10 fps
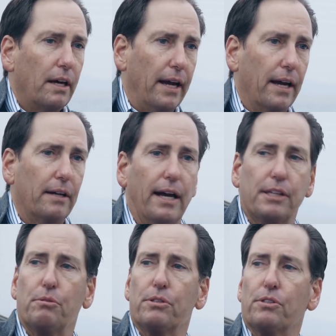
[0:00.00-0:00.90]
And
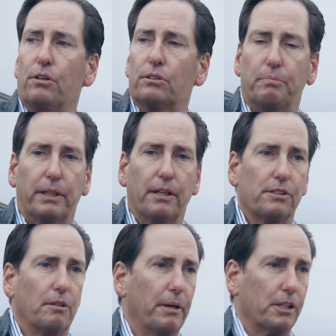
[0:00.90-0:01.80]
as a result,
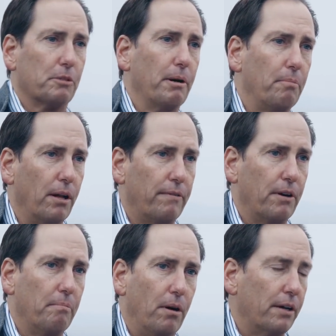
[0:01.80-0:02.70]
because of the biggest bubble
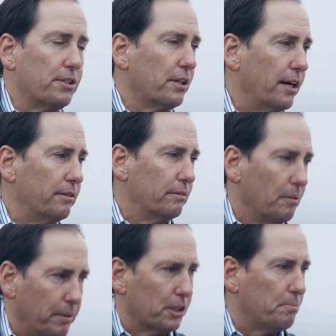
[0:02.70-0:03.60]
ever in bonds, you got
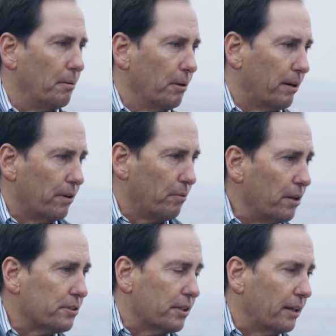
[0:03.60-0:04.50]
the biggest bubble ever in
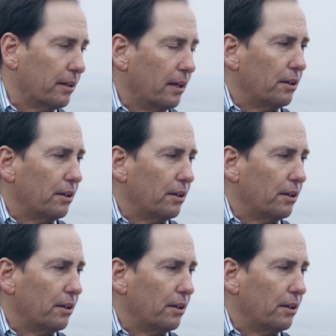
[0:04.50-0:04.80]
real estate.